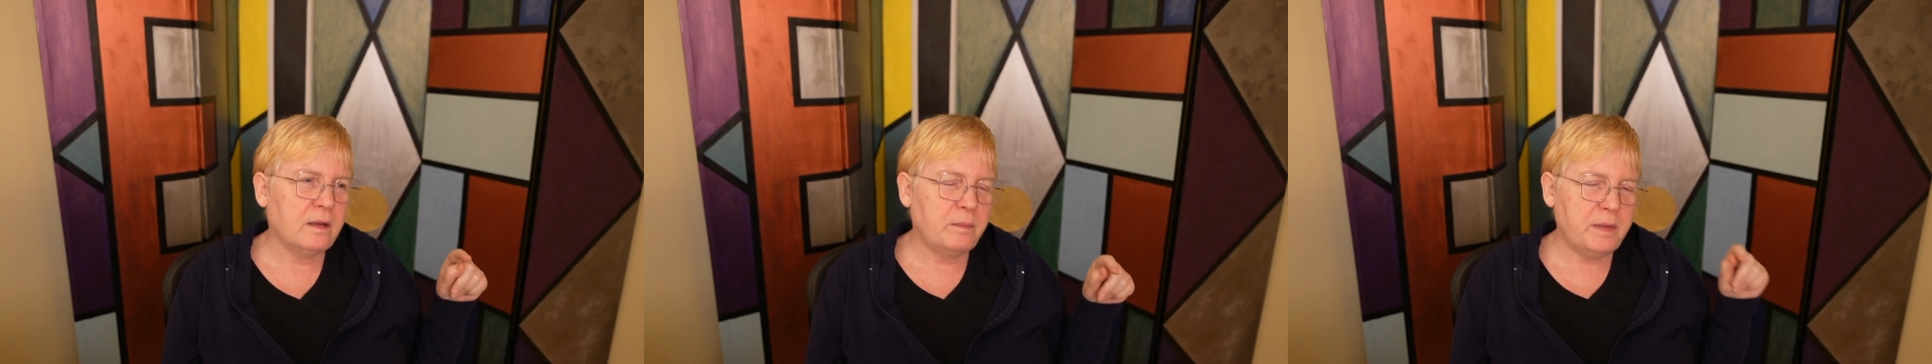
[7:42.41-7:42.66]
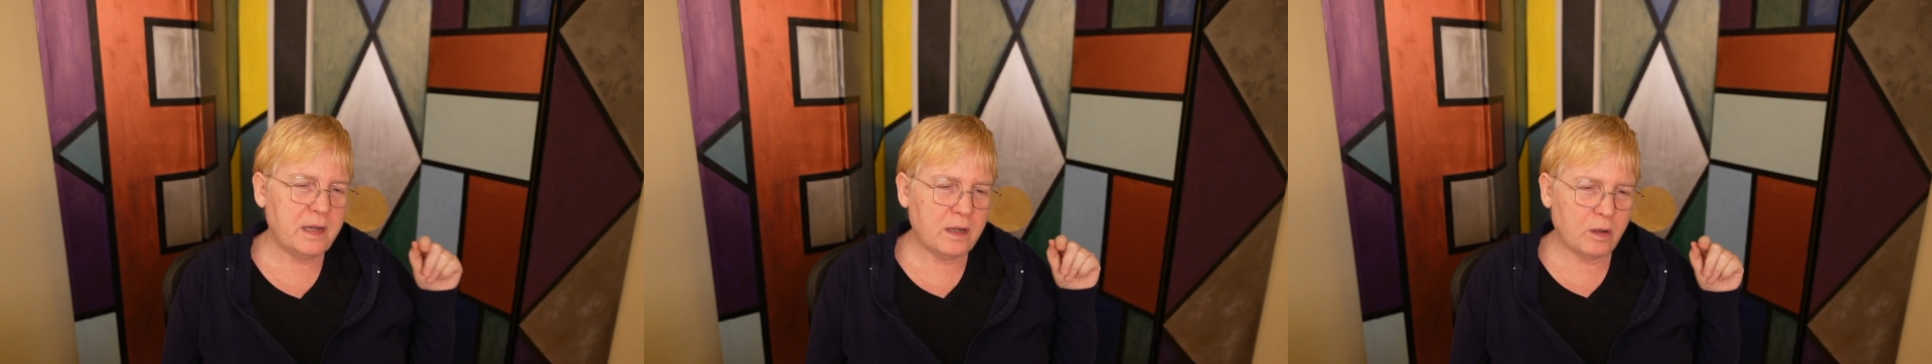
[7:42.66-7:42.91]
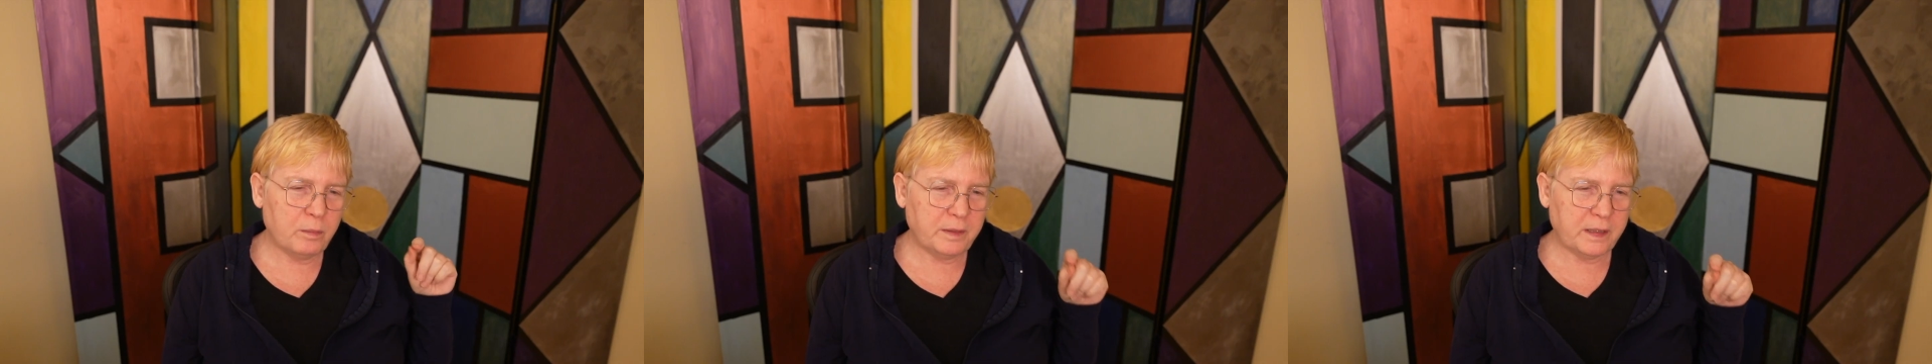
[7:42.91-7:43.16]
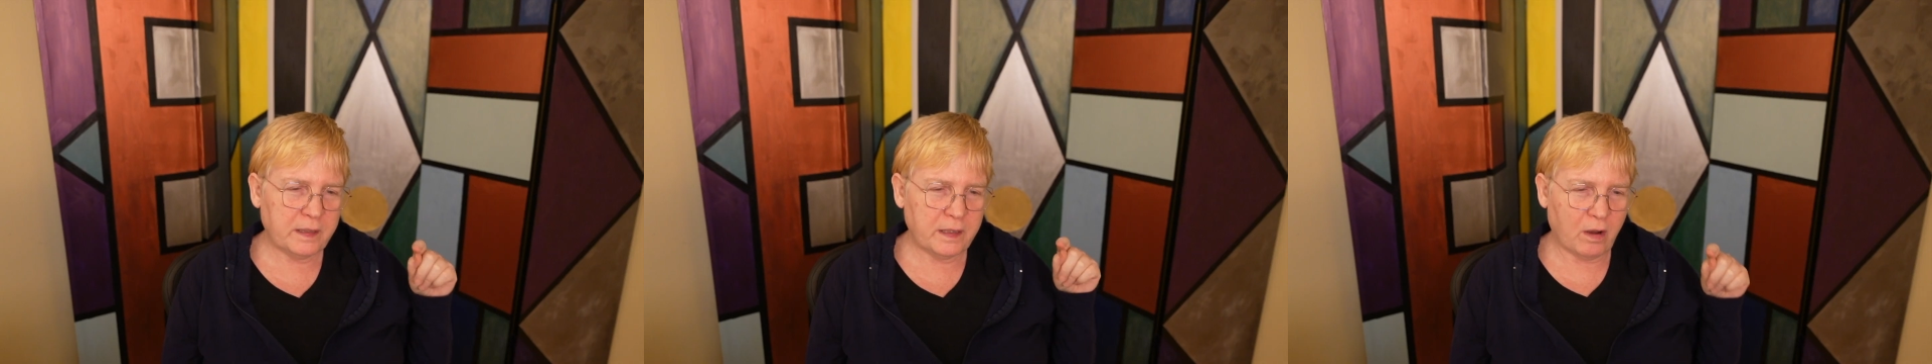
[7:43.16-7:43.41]
being
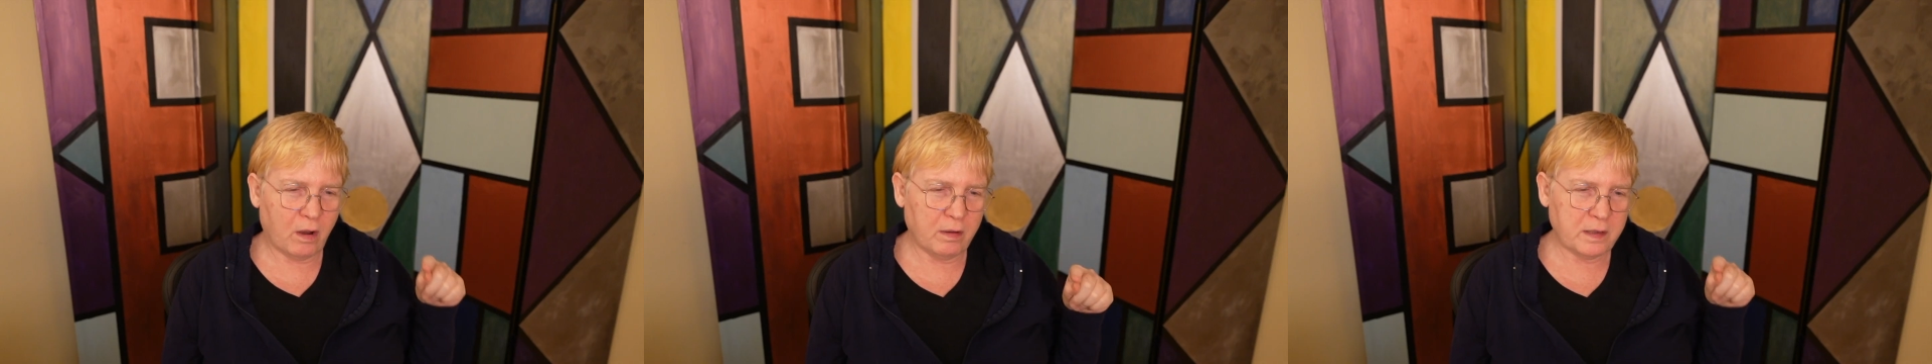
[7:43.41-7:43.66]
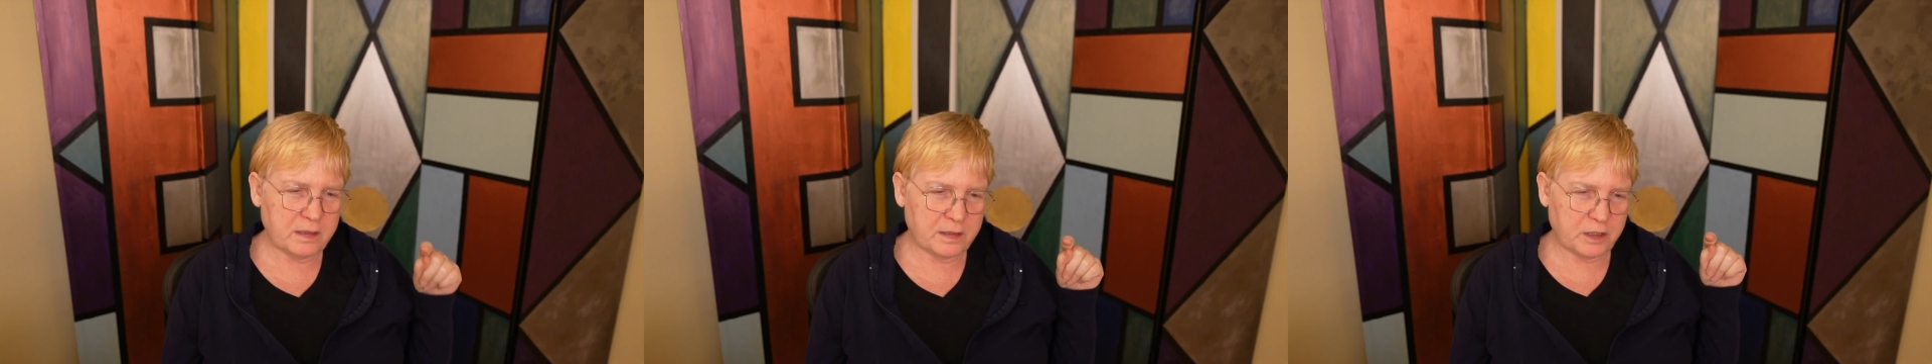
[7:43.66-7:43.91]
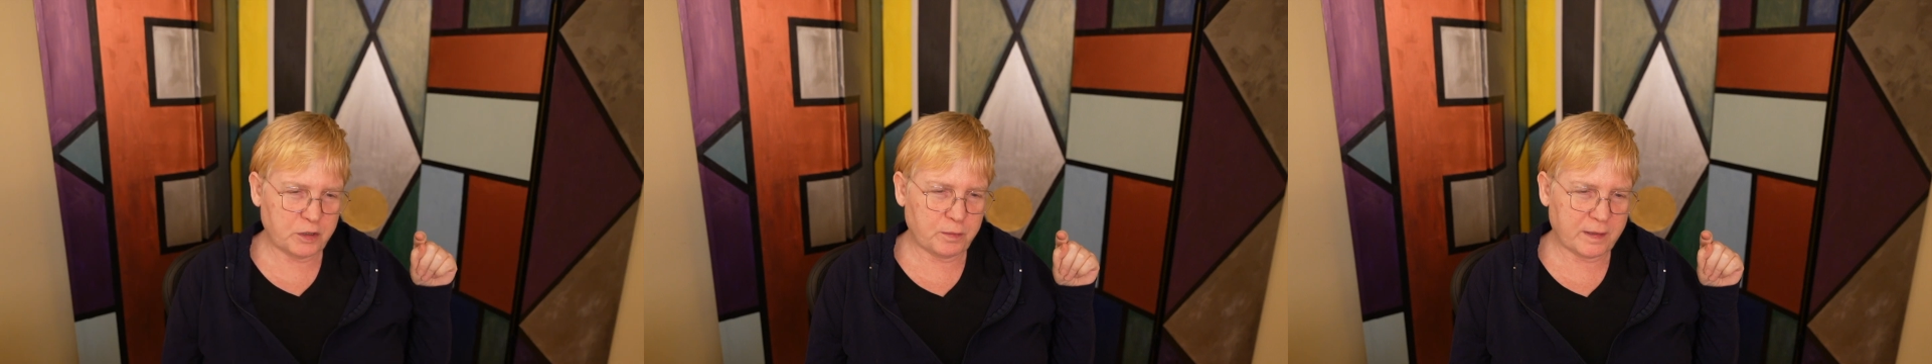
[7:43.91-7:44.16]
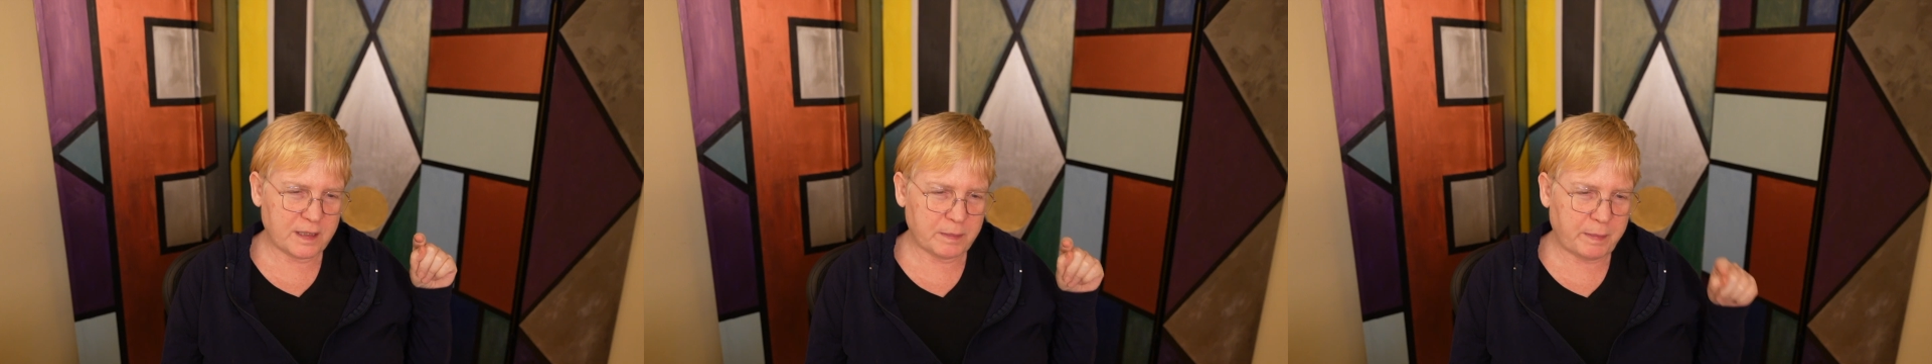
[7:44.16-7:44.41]
completely honest and
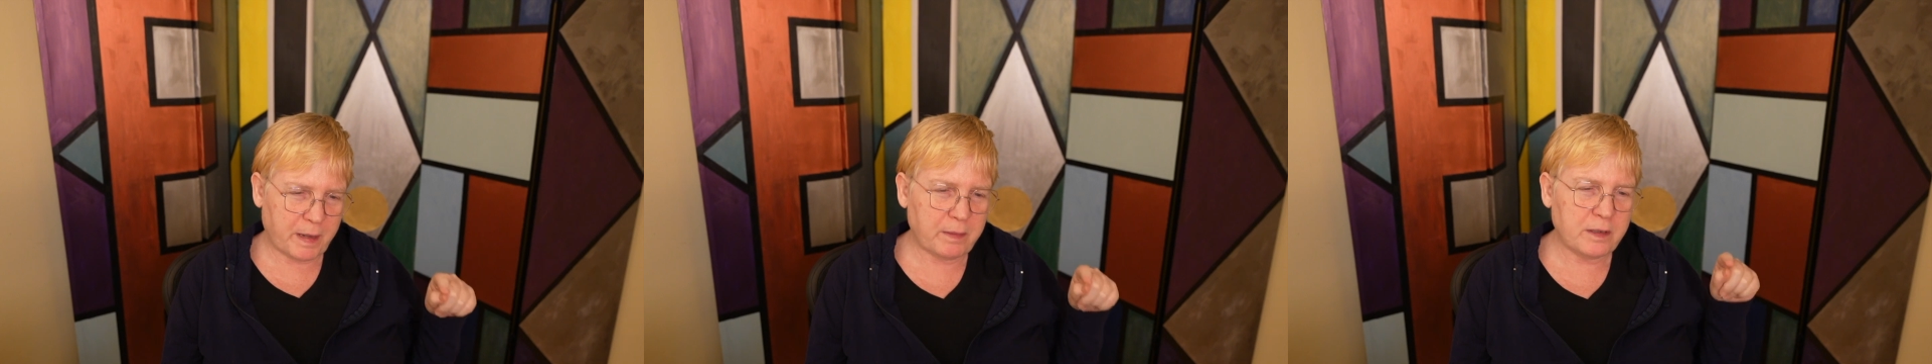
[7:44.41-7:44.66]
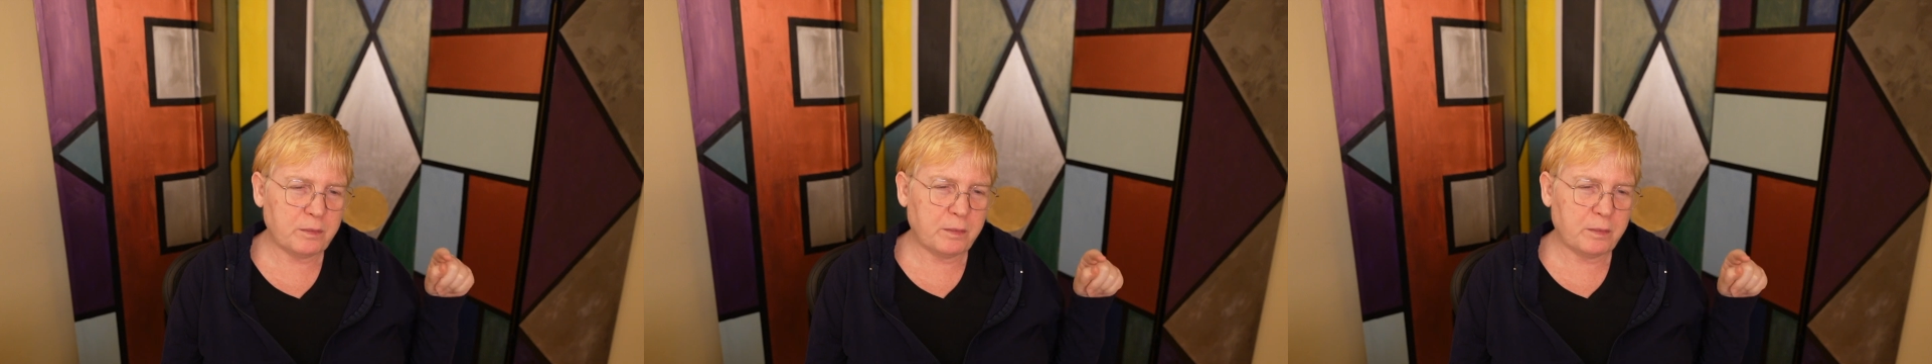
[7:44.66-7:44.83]
transparent